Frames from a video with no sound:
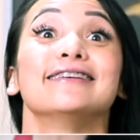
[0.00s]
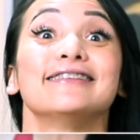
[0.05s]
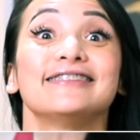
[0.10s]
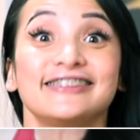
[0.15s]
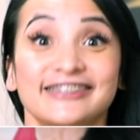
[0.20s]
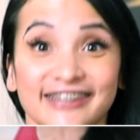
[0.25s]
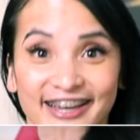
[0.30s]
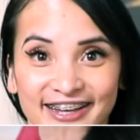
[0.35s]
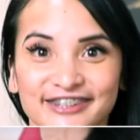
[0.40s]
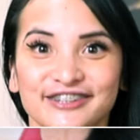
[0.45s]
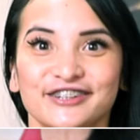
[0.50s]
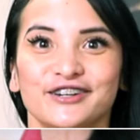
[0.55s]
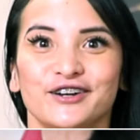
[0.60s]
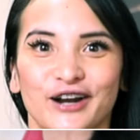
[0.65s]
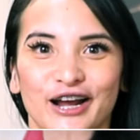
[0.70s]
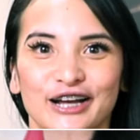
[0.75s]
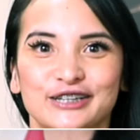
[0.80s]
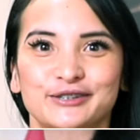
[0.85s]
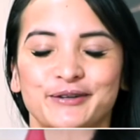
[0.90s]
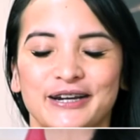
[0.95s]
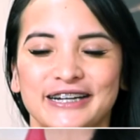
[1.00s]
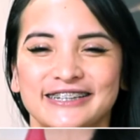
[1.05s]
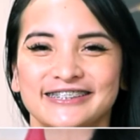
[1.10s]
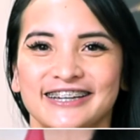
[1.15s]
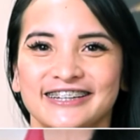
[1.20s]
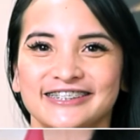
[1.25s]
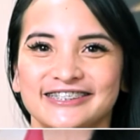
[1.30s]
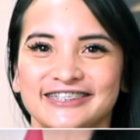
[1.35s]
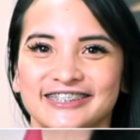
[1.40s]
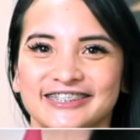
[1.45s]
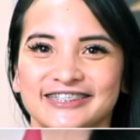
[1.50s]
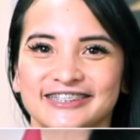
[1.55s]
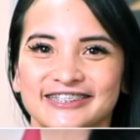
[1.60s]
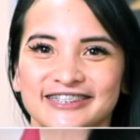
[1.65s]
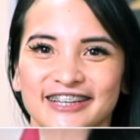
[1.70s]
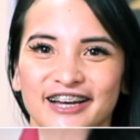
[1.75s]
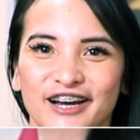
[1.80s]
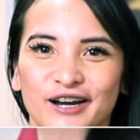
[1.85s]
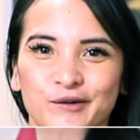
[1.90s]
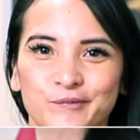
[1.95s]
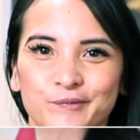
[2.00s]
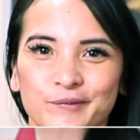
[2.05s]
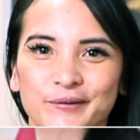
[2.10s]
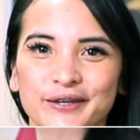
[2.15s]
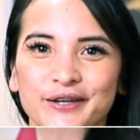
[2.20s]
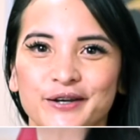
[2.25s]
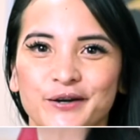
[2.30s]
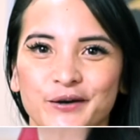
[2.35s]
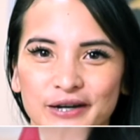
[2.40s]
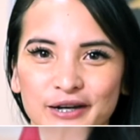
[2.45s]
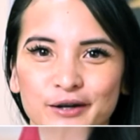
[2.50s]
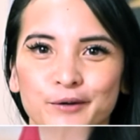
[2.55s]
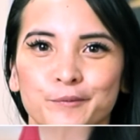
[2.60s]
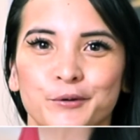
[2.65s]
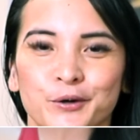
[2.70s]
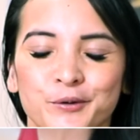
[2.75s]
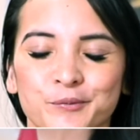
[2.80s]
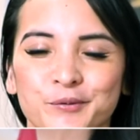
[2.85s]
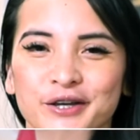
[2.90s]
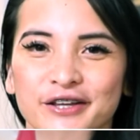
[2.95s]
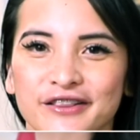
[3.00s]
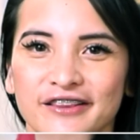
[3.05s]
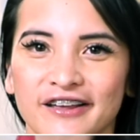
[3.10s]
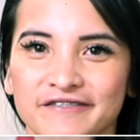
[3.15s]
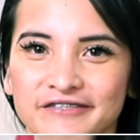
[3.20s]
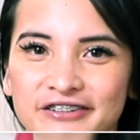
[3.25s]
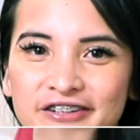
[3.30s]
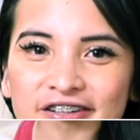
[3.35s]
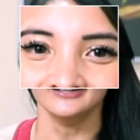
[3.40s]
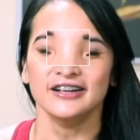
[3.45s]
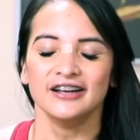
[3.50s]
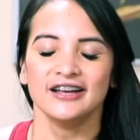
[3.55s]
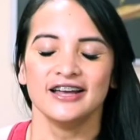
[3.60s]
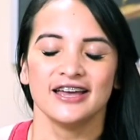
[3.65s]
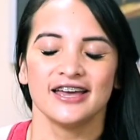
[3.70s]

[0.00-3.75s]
set your expectations, you know, at an appropriate level.